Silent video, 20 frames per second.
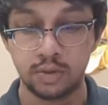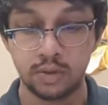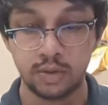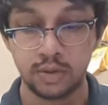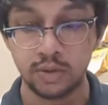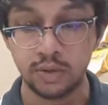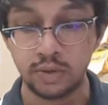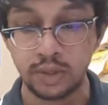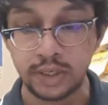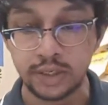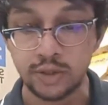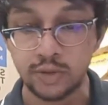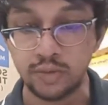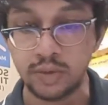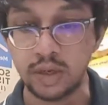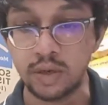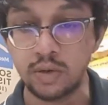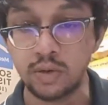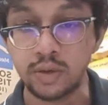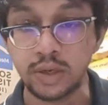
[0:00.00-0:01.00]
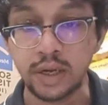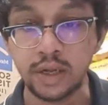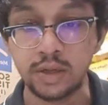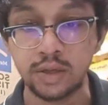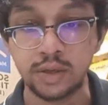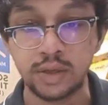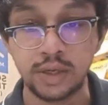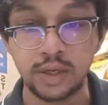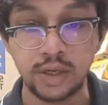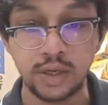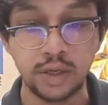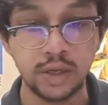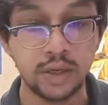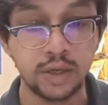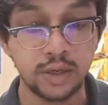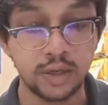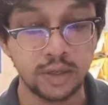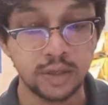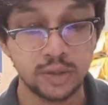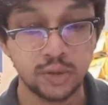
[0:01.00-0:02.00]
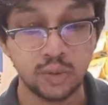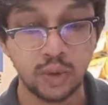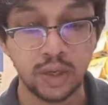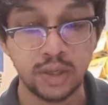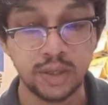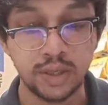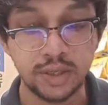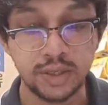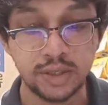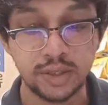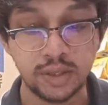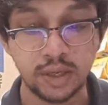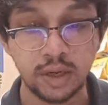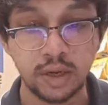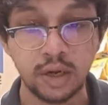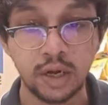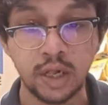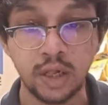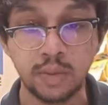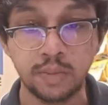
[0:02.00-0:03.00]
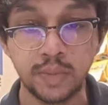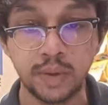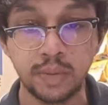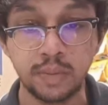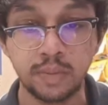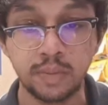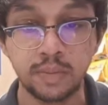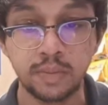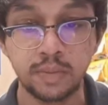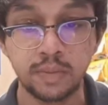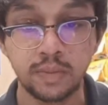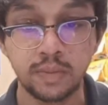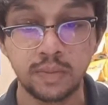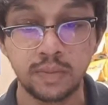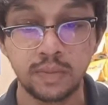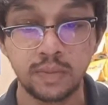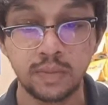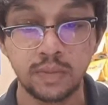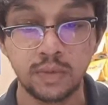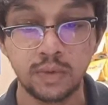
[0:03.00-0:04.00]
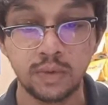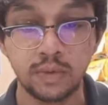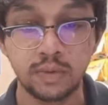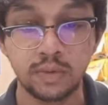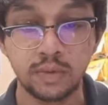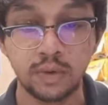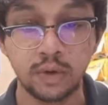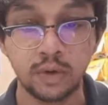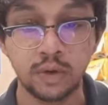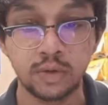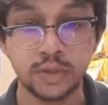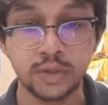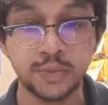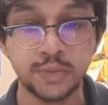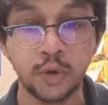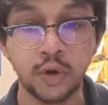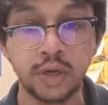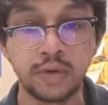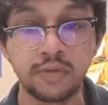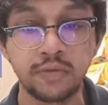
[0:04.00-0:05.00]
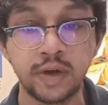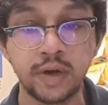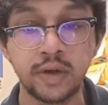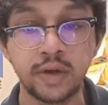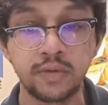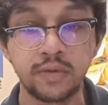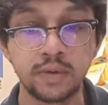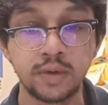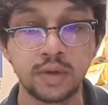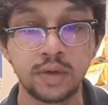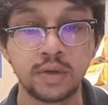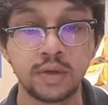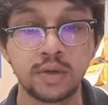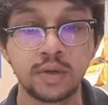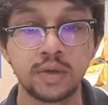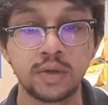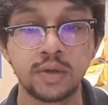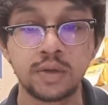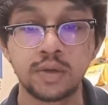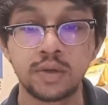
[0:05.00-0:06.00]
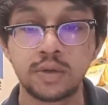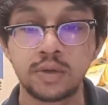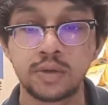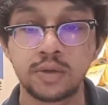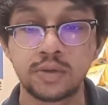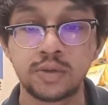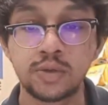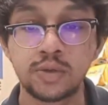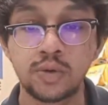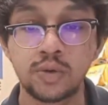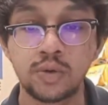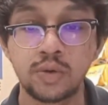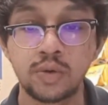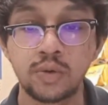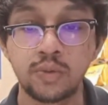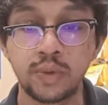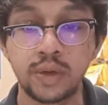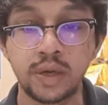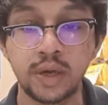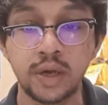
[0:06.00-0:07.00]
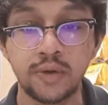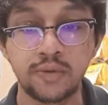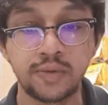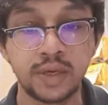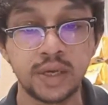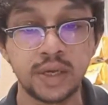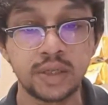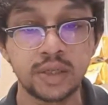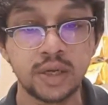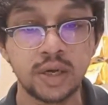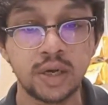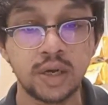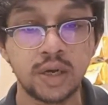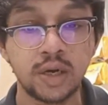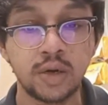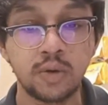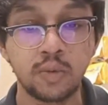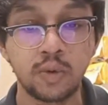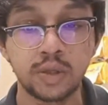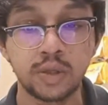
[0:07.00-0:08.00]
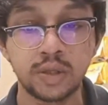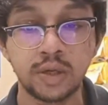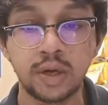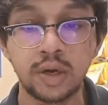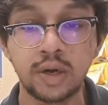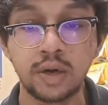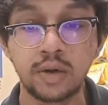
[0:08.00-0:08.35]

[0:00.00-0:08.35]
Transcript: So next we'll look at the Swades album on Spotify. So we have Yetara Watara,